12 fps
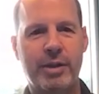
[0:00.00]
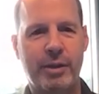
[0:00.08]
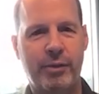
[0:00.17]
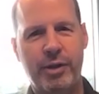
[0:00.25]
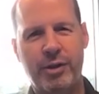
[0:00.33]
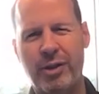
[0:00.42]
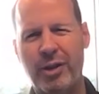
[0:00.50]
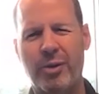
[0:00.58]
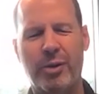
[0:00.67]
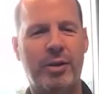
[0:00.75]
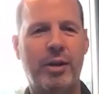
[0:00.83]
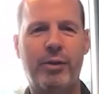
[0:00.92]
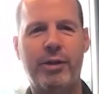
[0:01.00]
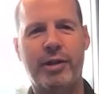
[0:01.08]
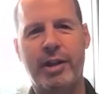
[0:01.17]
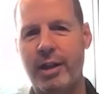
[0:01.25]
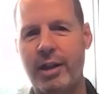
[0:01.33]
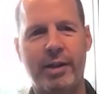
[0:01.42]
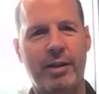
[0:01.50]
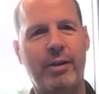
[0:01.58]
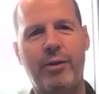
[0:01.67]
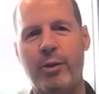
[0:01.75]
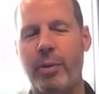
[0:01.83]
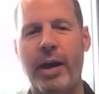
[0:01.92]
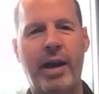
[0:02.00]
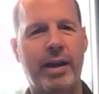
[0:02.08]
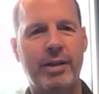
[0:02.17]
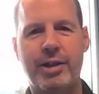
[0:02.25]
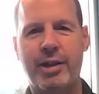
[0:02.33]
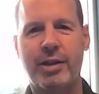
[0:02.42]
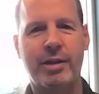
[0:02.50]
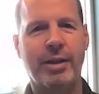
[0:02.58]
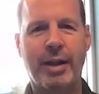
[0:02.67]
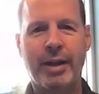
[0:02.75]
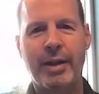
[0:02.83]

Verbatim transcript: and if they're doing it with different kitting and different packaging and